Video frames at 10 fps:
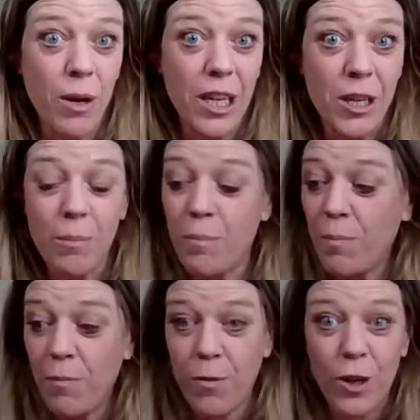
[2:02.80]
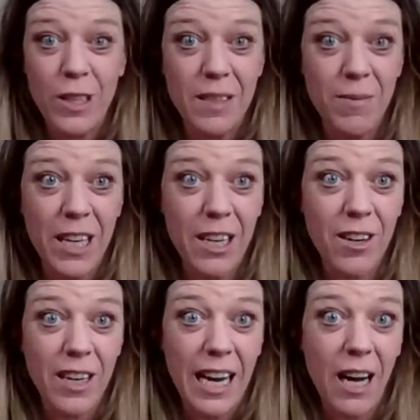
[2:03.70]
on your first finger
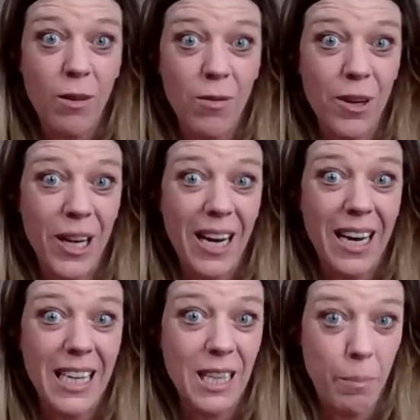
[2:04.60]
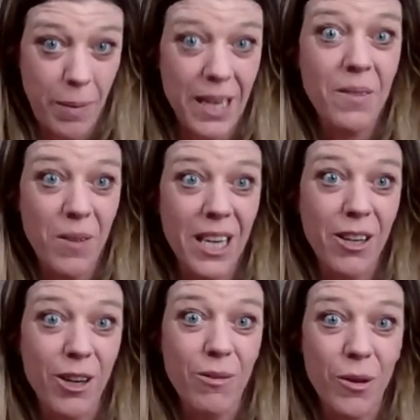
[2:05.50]
now for 9? The big
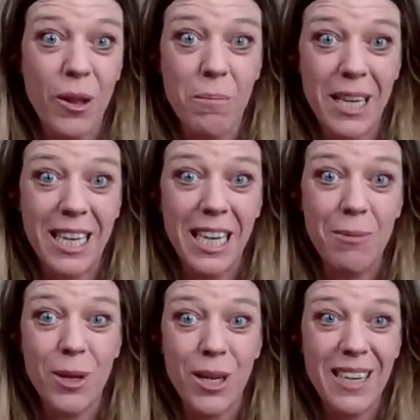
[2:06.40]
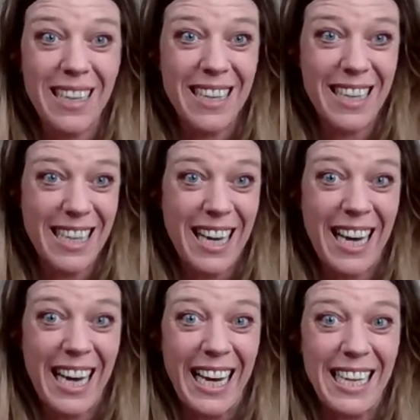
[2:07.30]
finger for the big number?
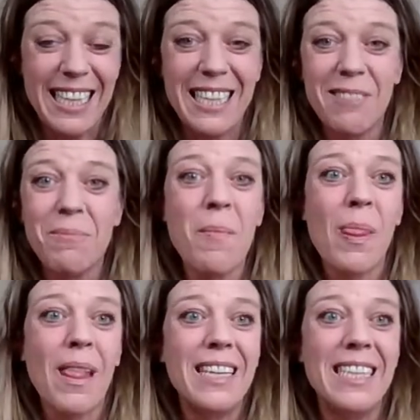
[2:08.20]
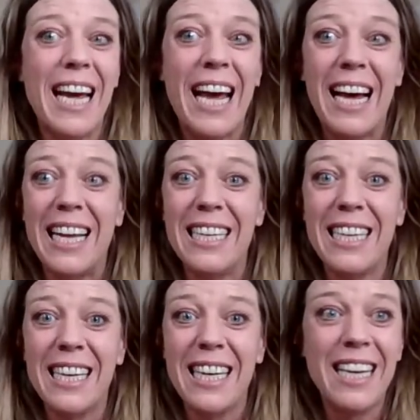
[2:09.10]
9, 10,
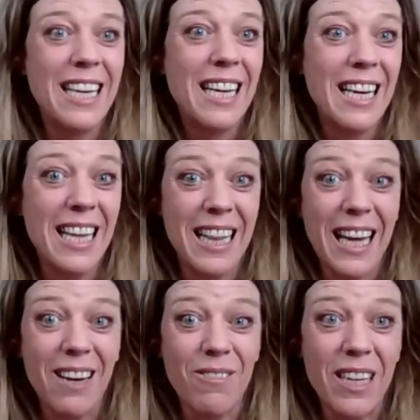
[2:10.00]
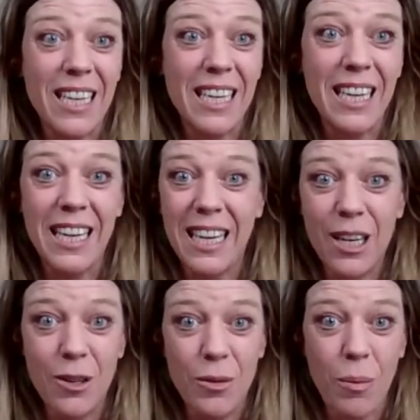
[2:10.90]
11,
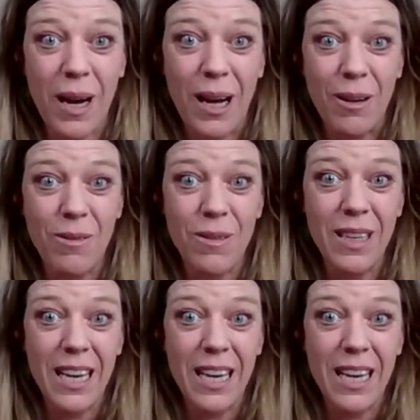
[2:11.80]
12,